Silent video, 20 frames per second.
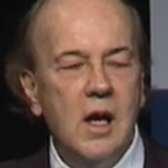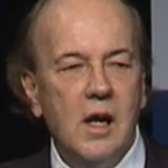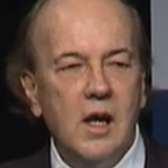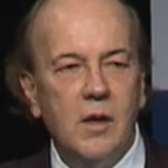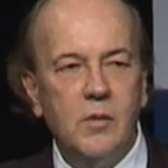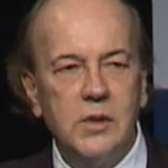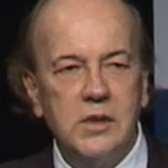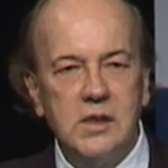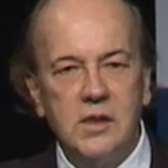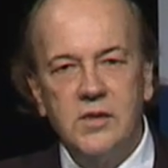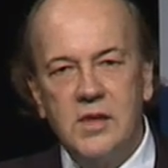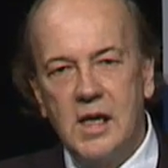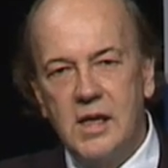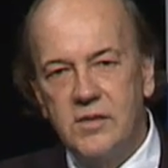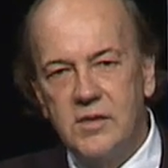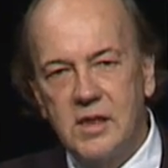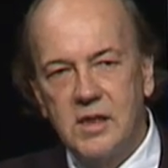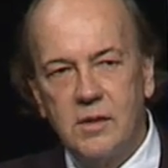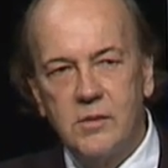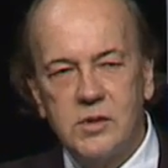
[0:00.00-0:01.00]
And we did that,
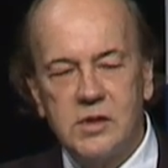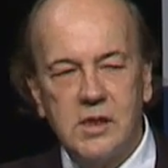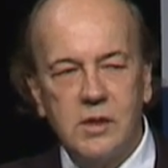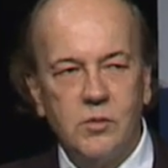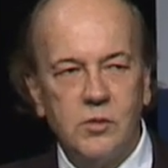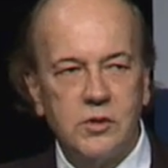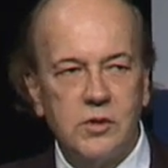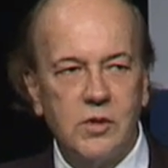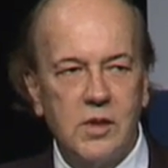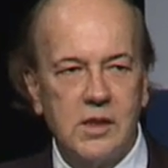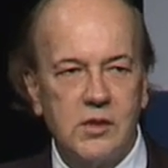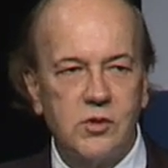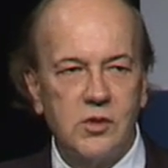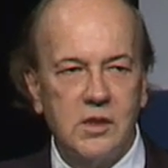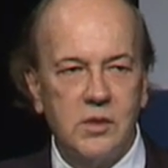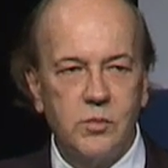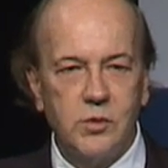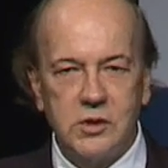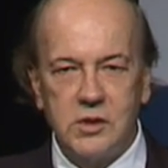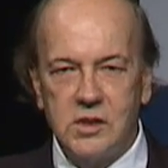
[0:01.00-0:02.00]
and then I was able to
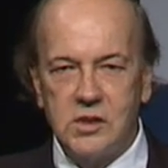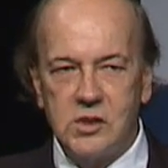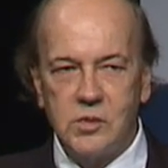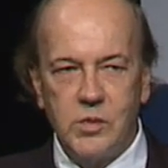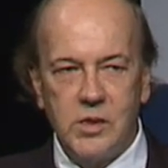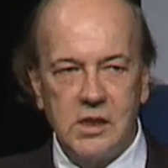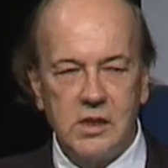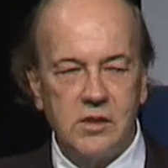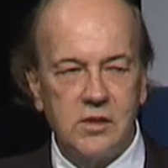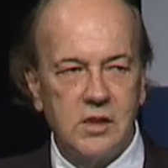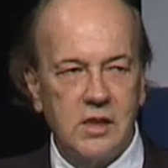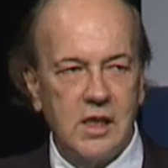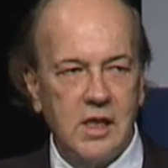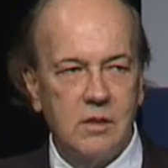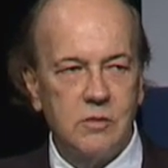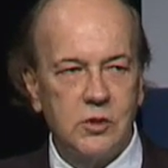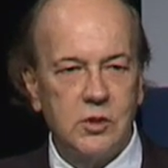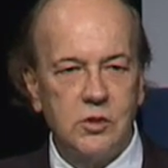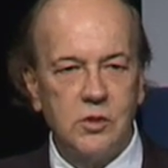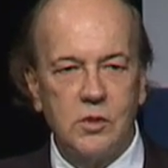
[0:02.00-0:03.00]
actually participate in the game,
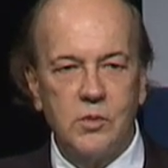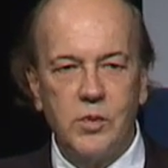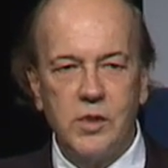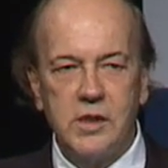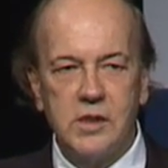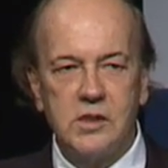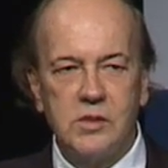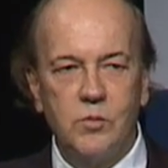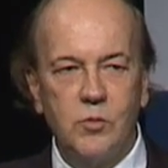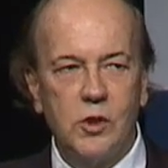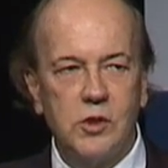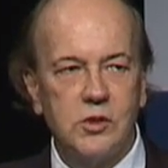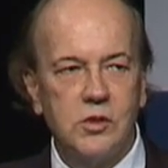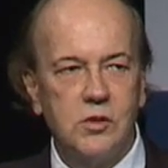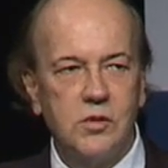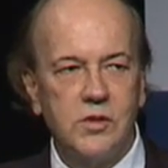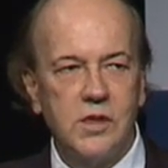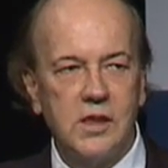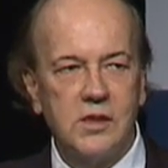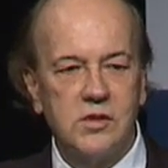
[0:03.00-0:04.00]
which took place in March
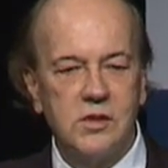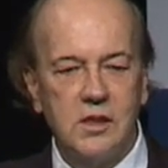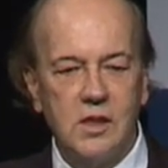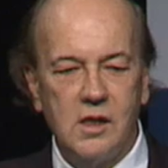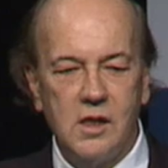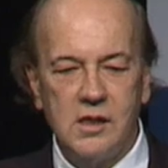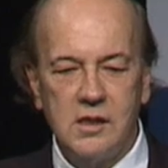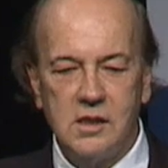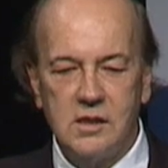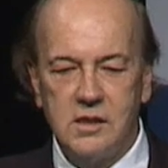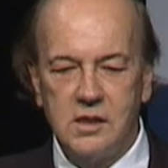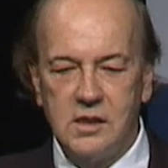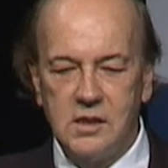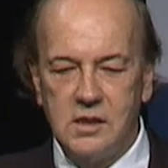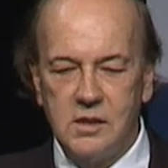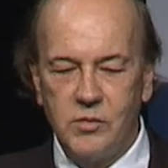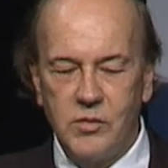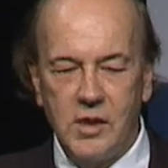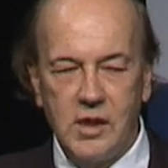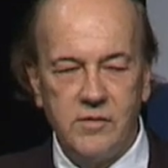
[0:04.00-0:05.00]
2009 at the
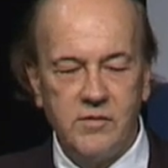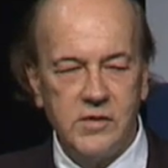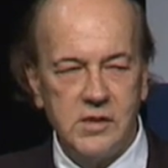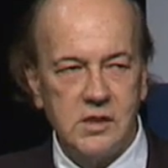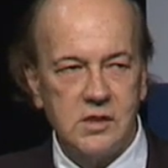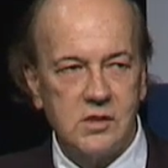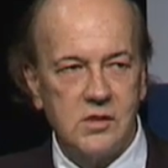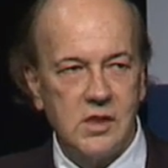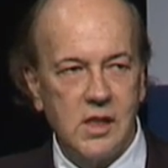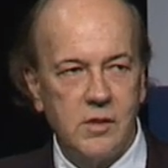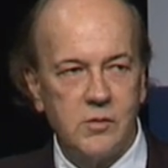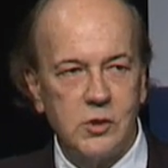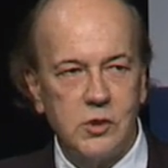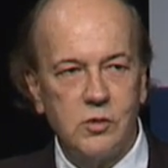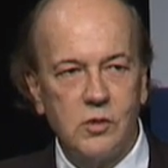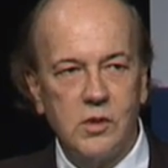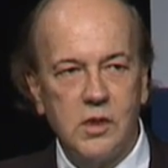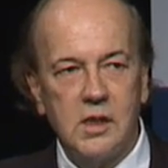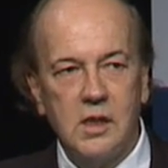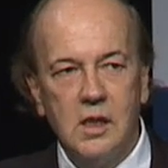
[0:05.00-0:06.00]
Applied Physics
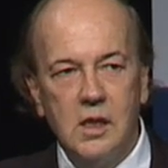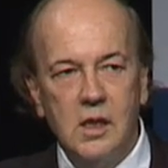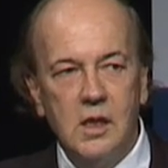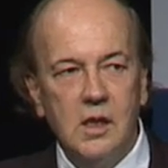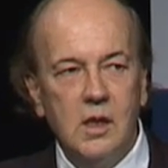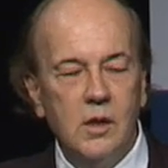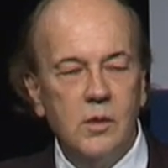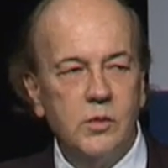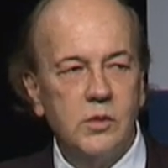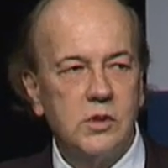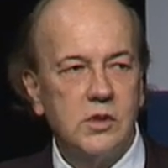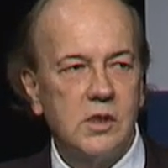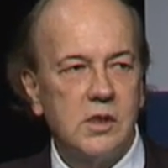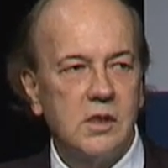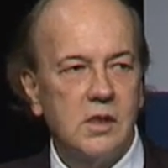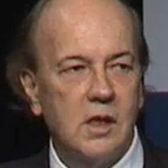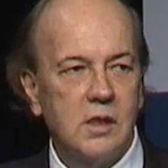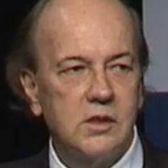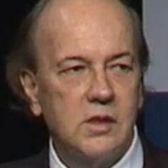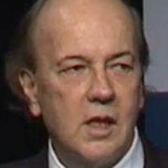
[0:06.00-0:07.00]
Laboratory, which is
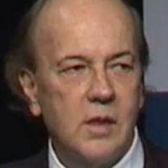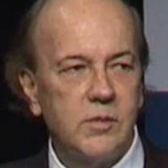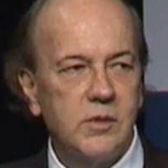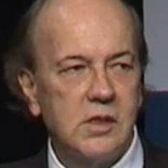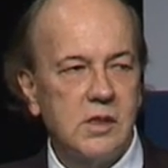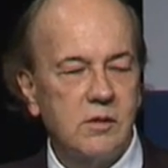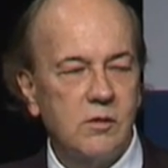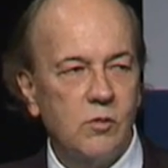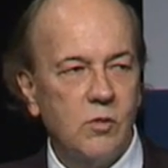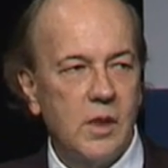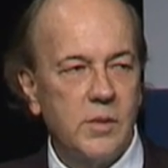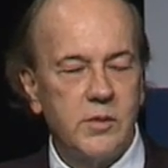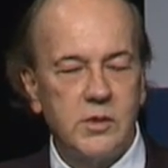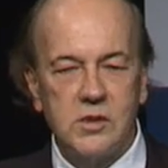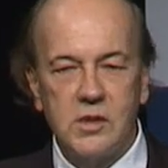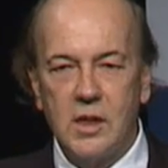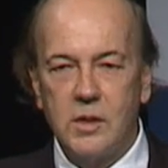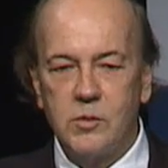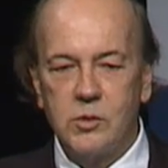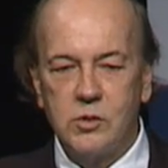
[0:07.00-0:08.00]
a top secret
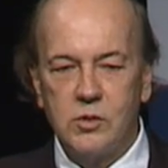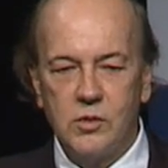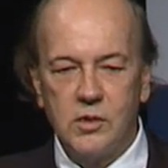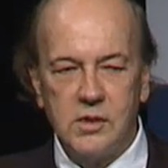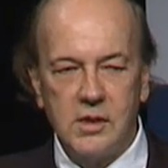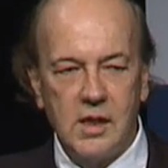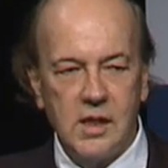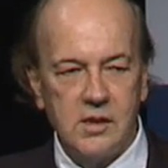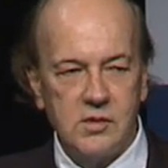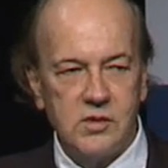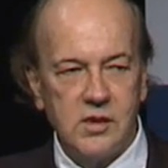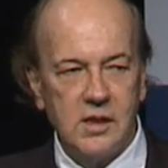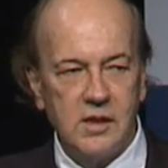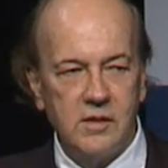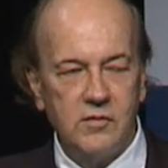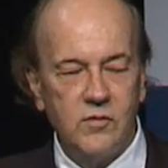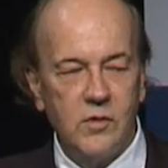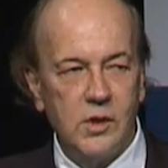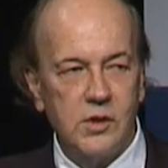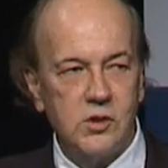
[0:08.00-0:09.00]
weapons laboratory outside
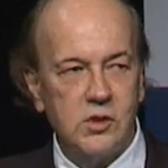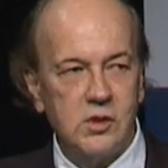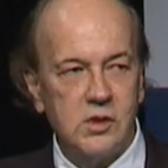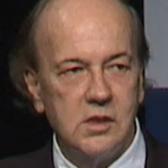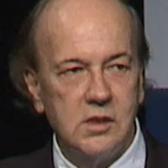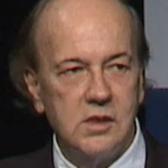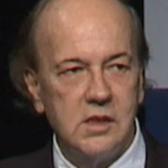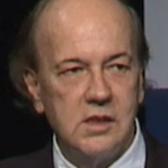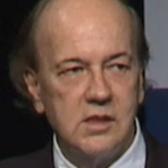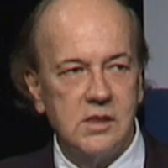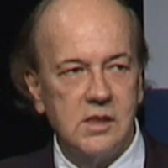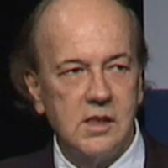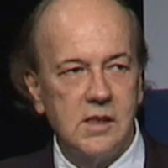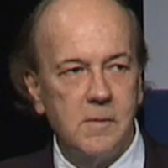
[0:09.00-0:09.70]
of Washington, D.C.